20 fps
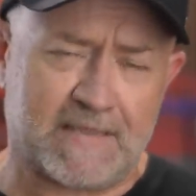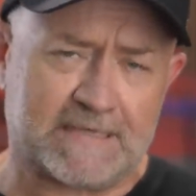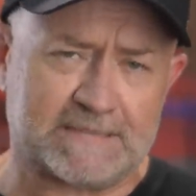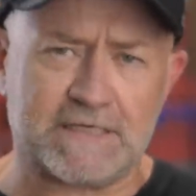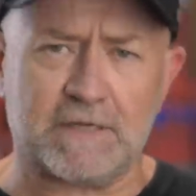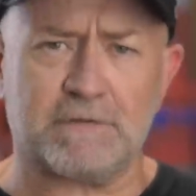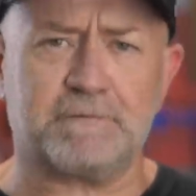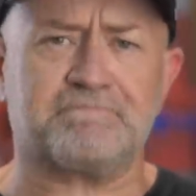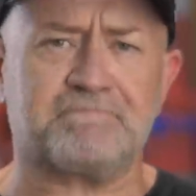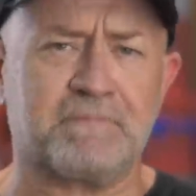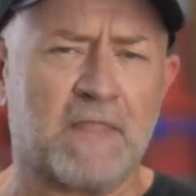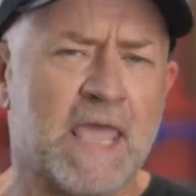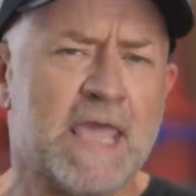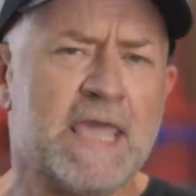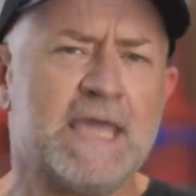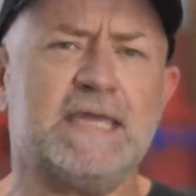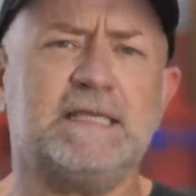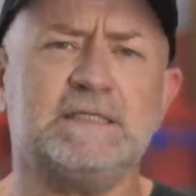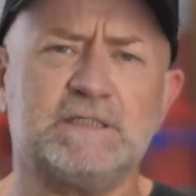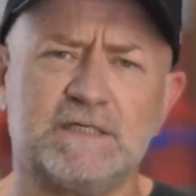So,
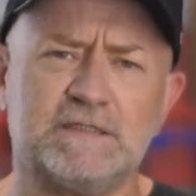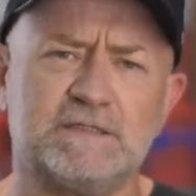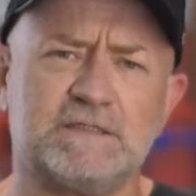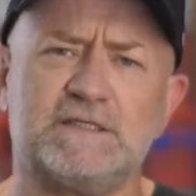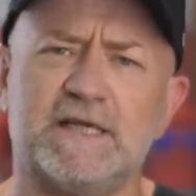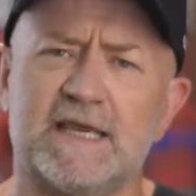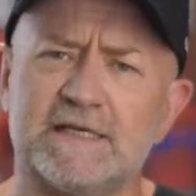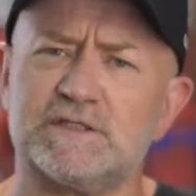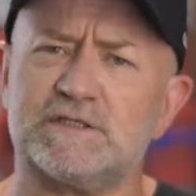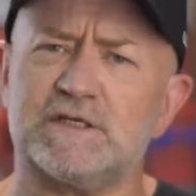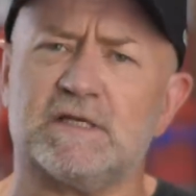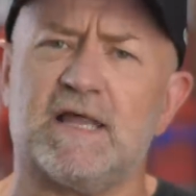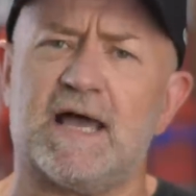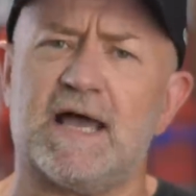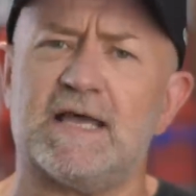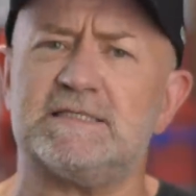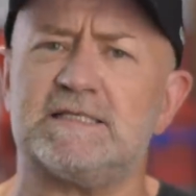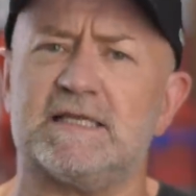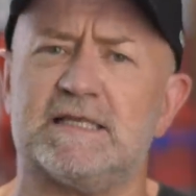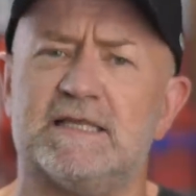in
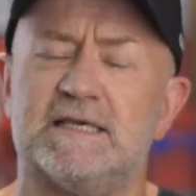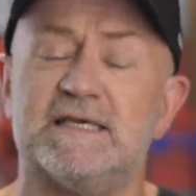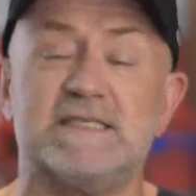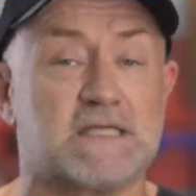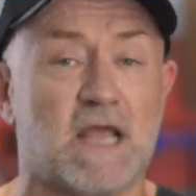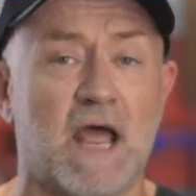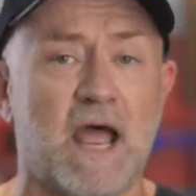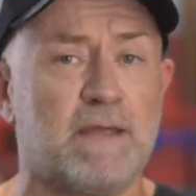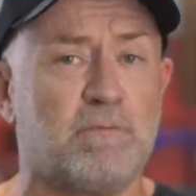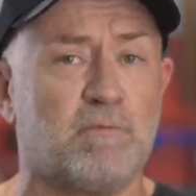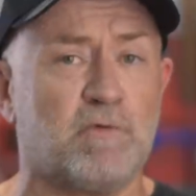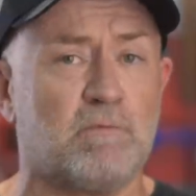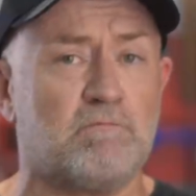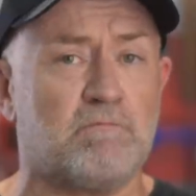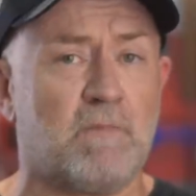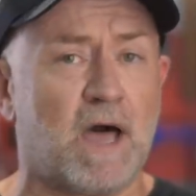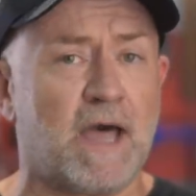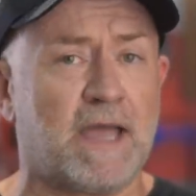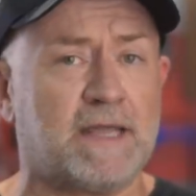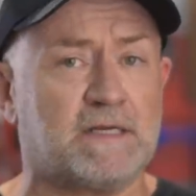contextualizing this, I'm
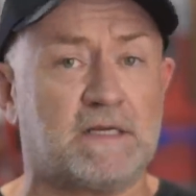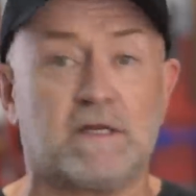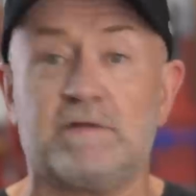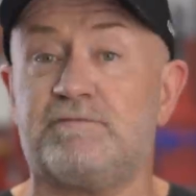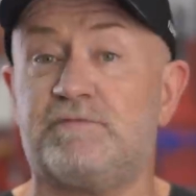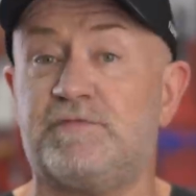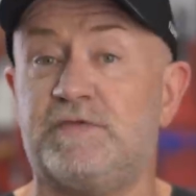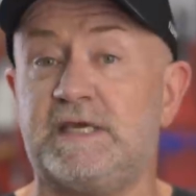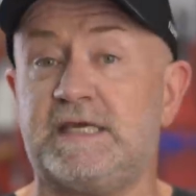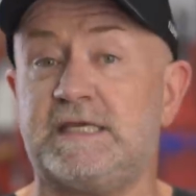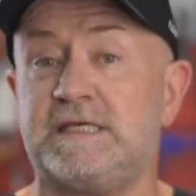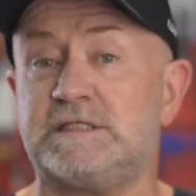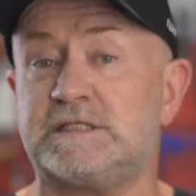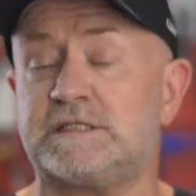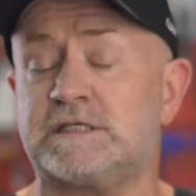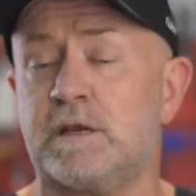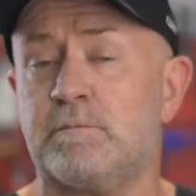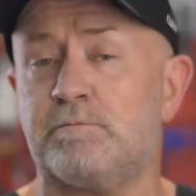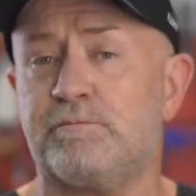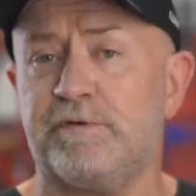reminded of
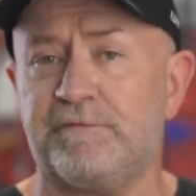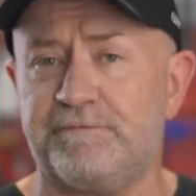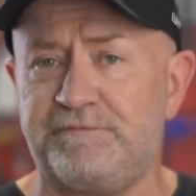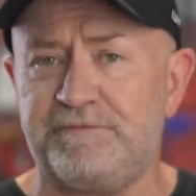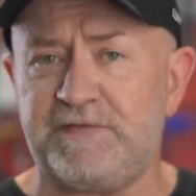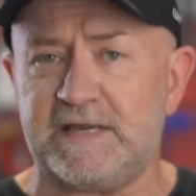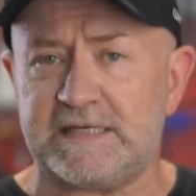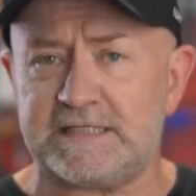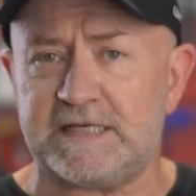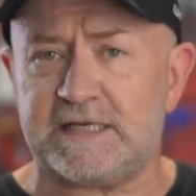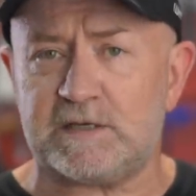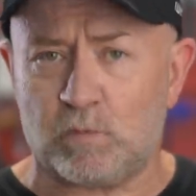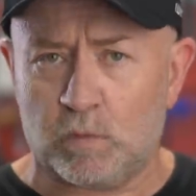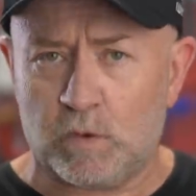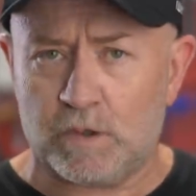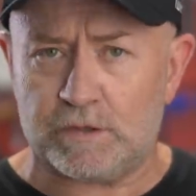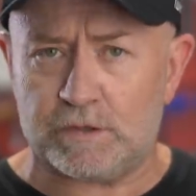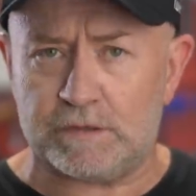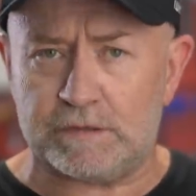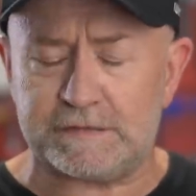these prophetic
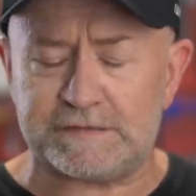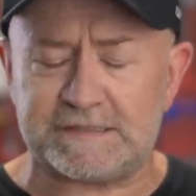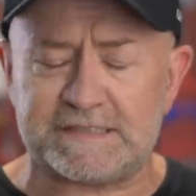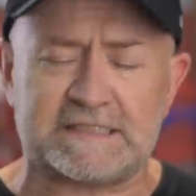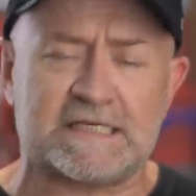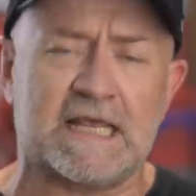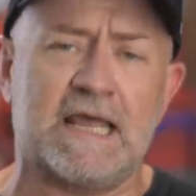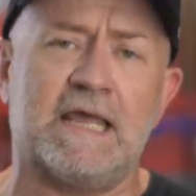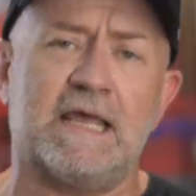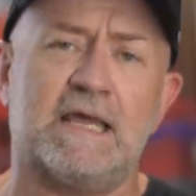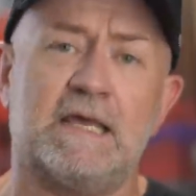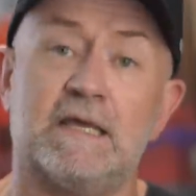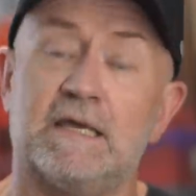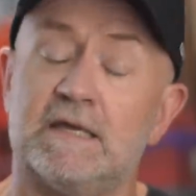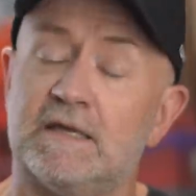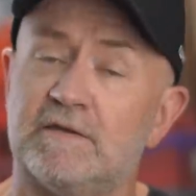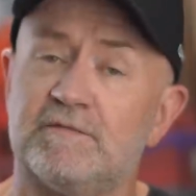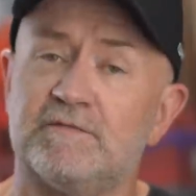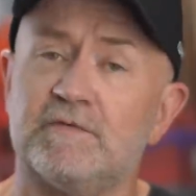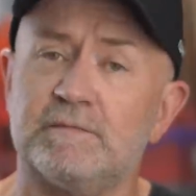words
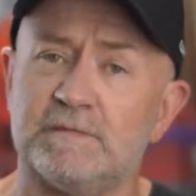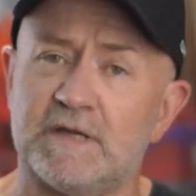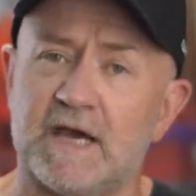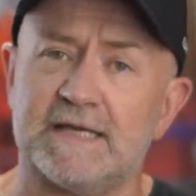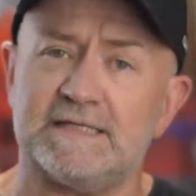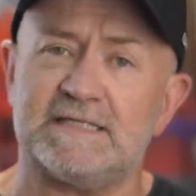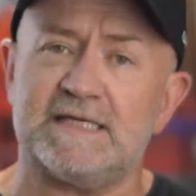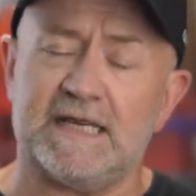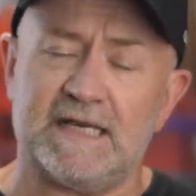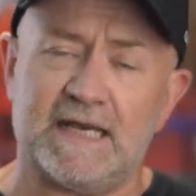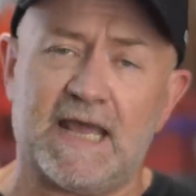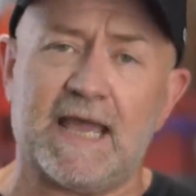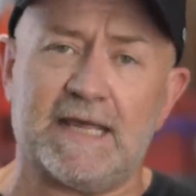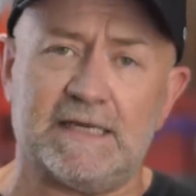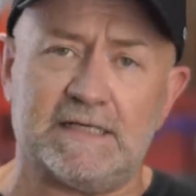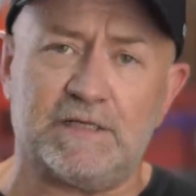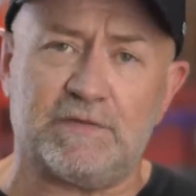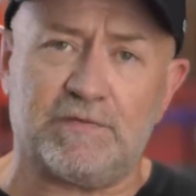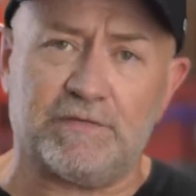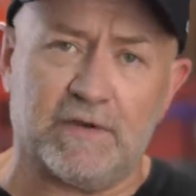from
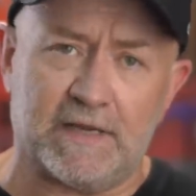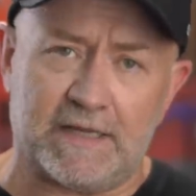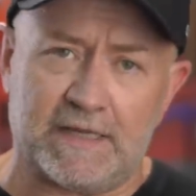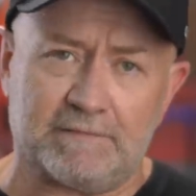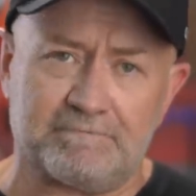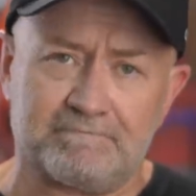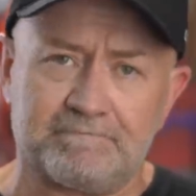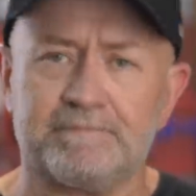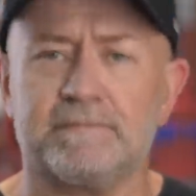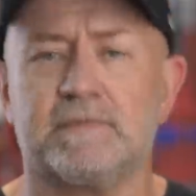1983.